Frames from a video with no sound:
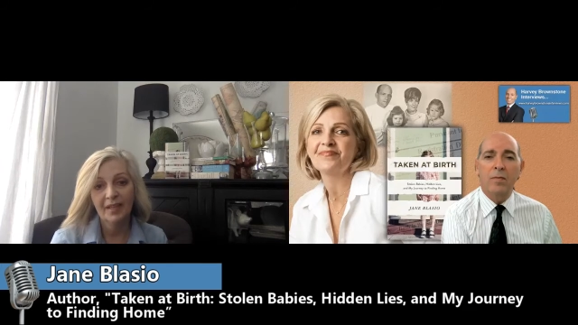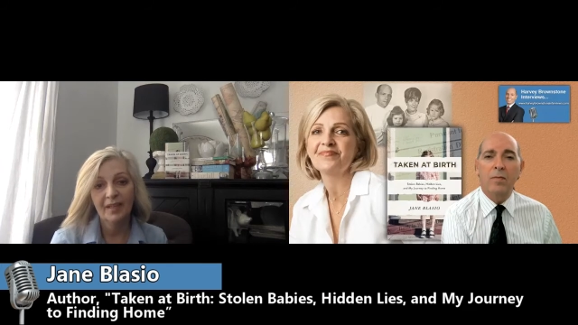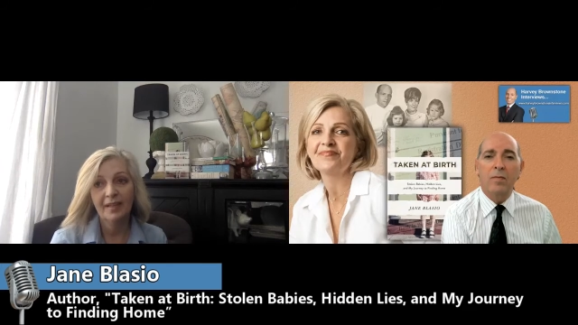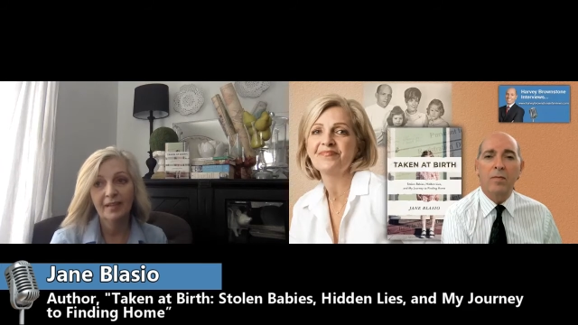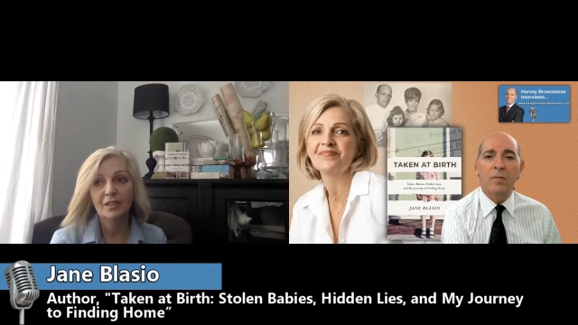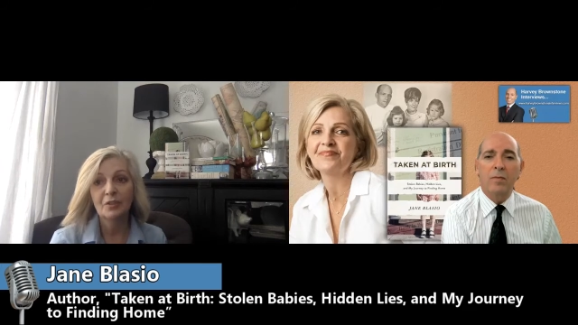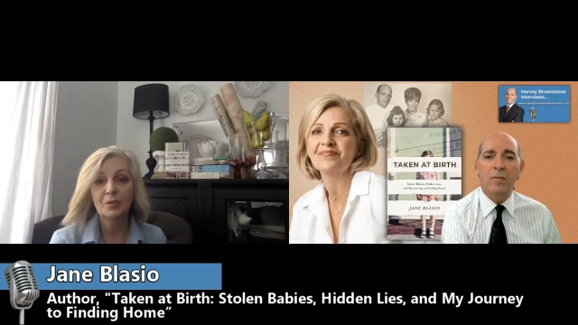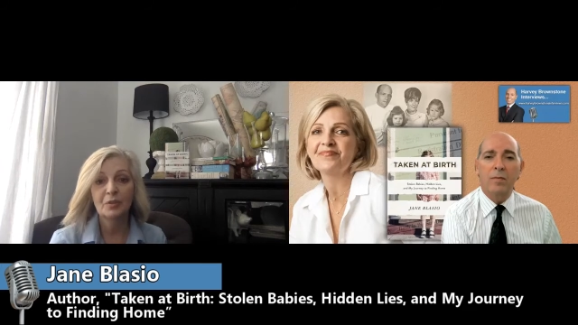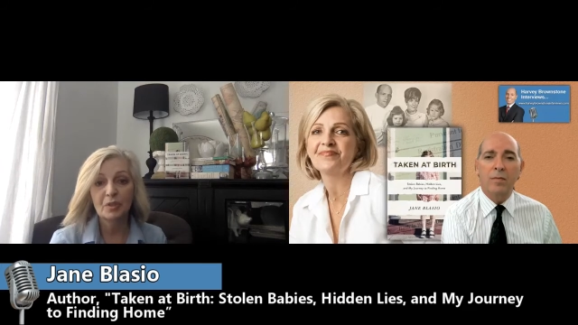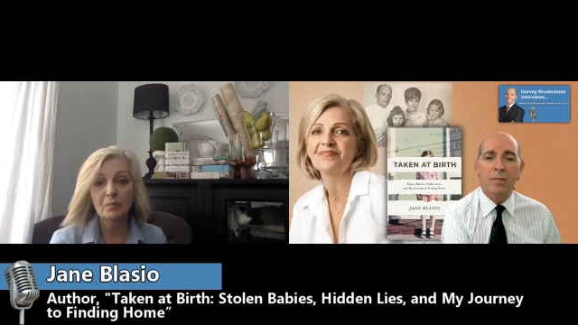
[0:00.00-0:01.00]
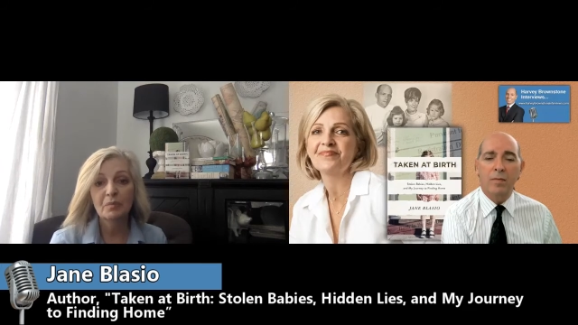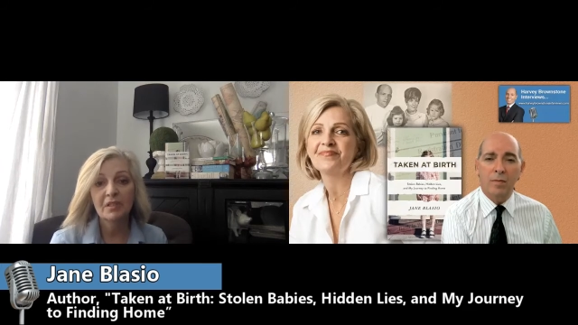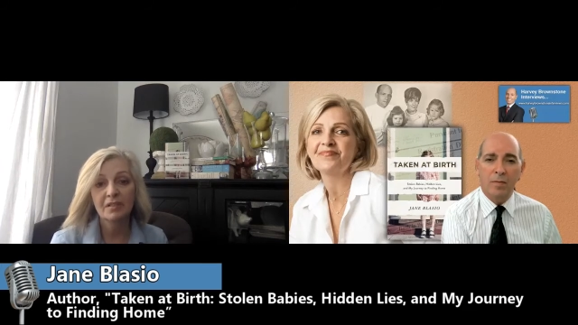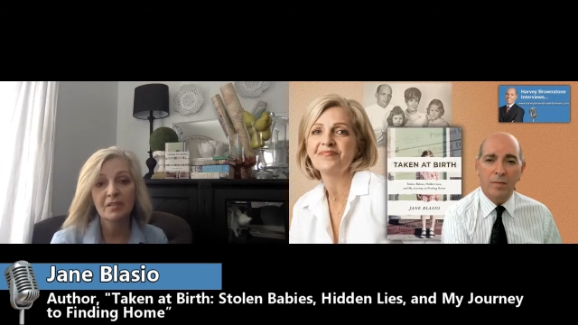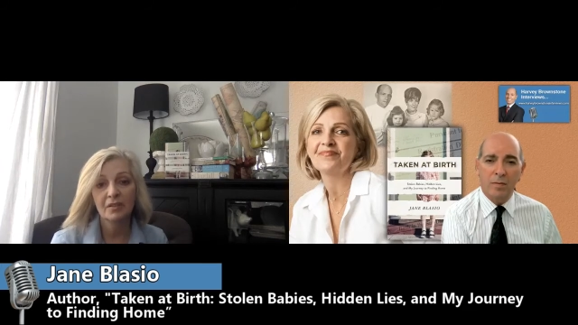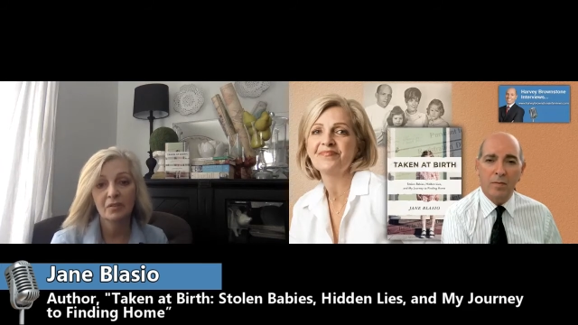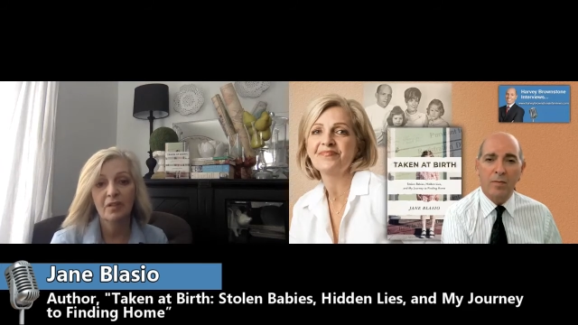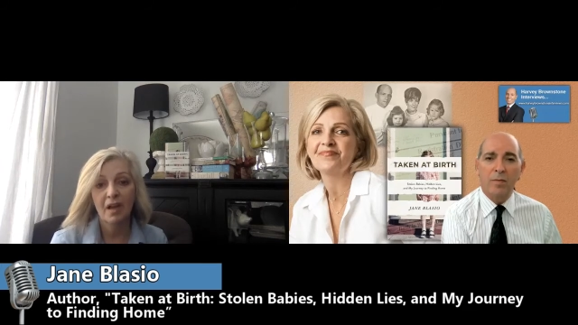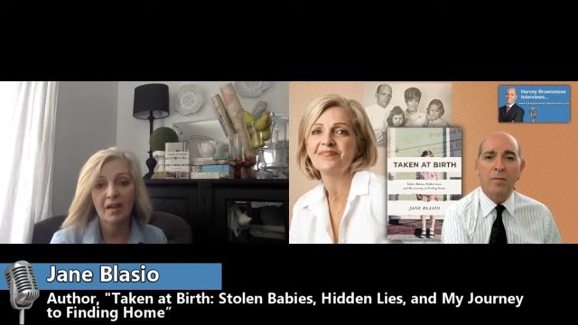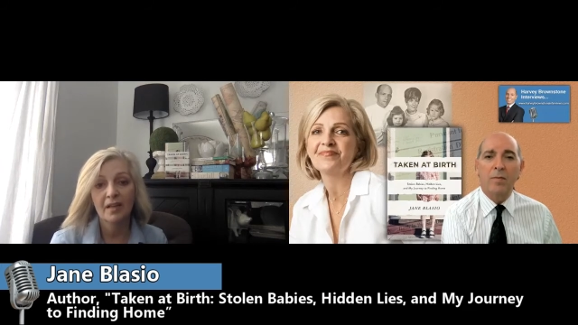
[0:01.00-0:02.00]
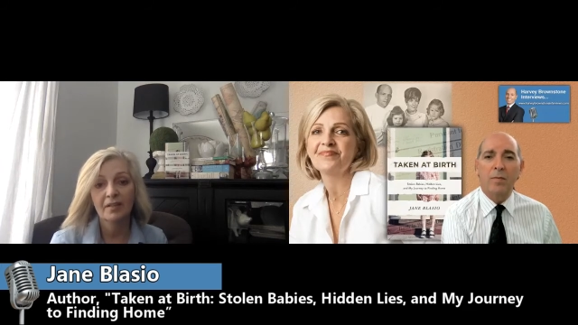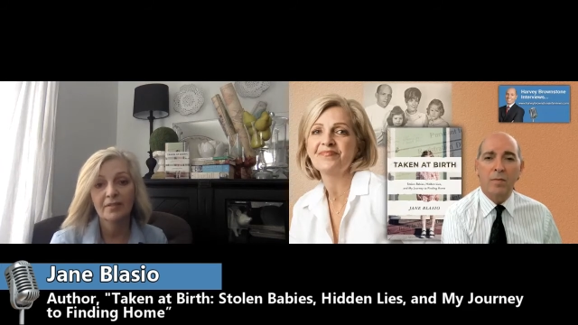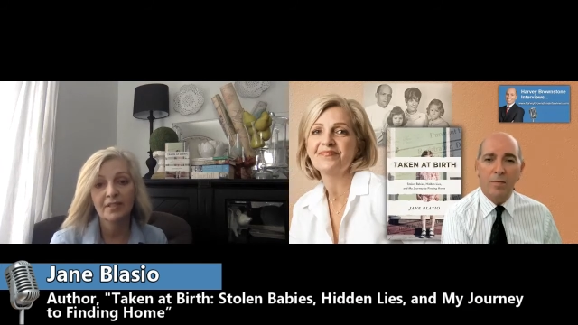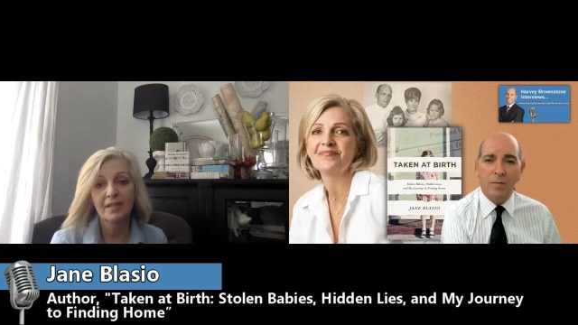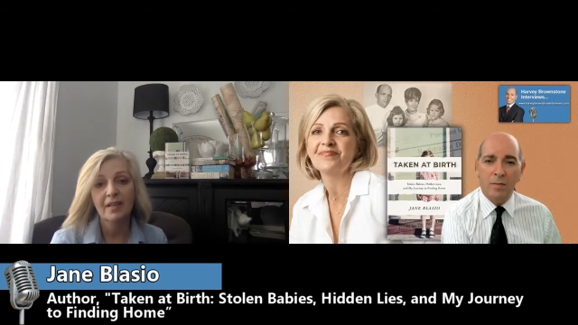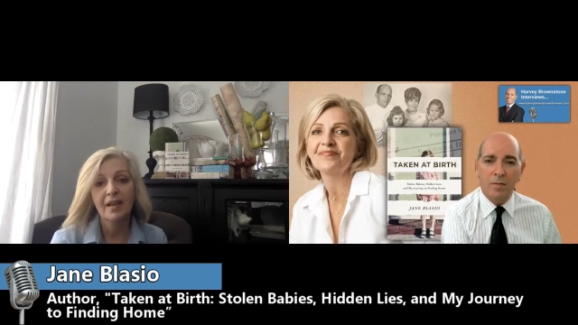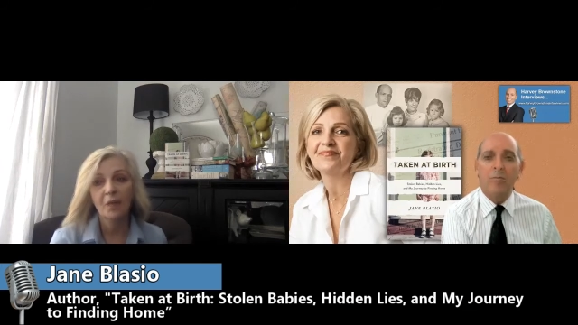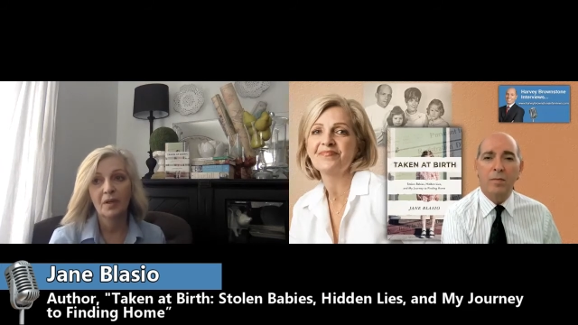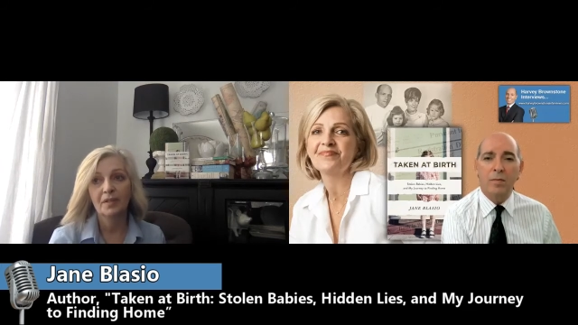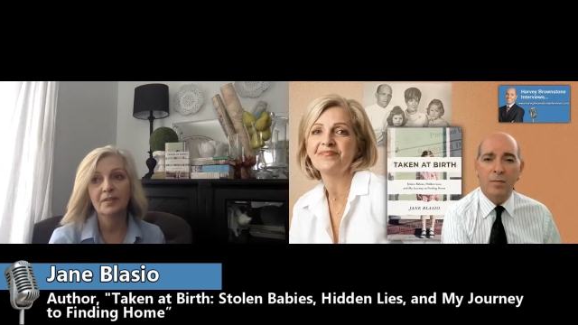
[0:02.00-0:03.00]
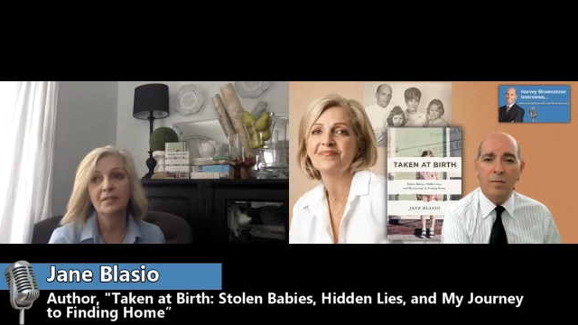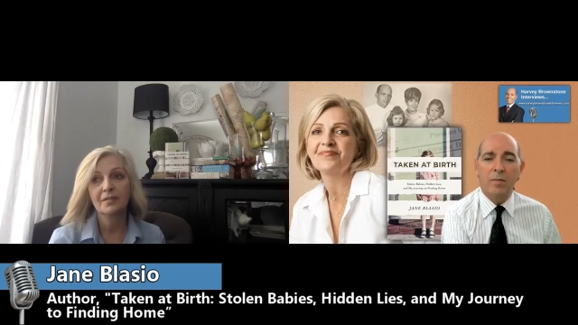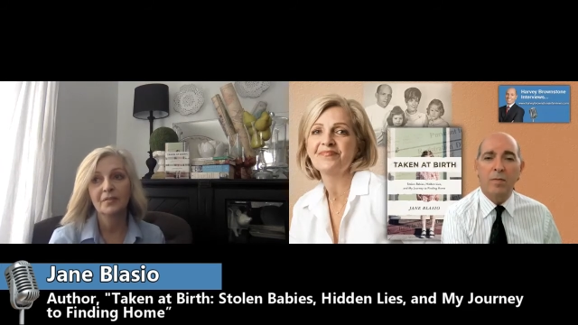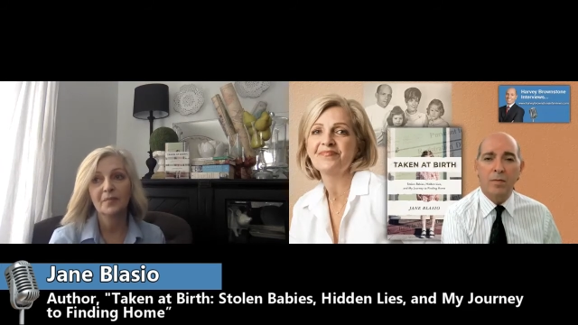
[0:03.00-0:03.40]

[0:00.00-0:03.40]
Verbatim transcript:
Speaker 1: and introduced me into their lives was